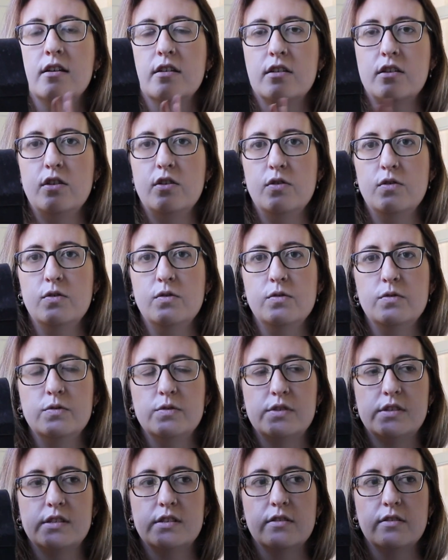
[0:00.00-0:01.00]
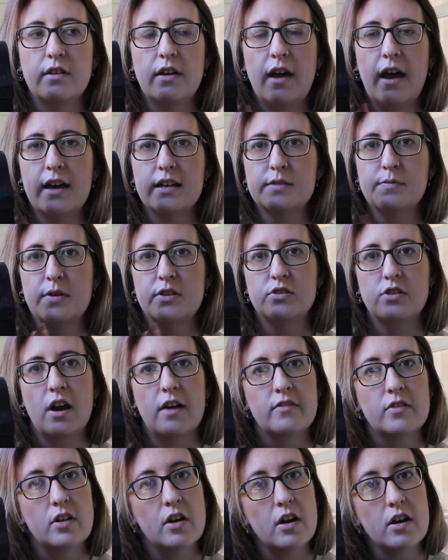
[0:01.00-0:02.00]
use as my
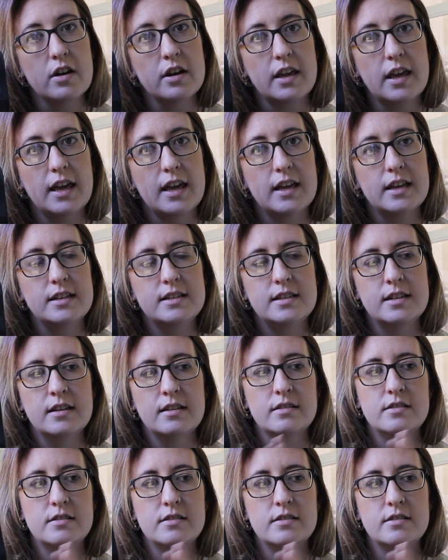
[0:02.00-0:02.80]
travel art kit.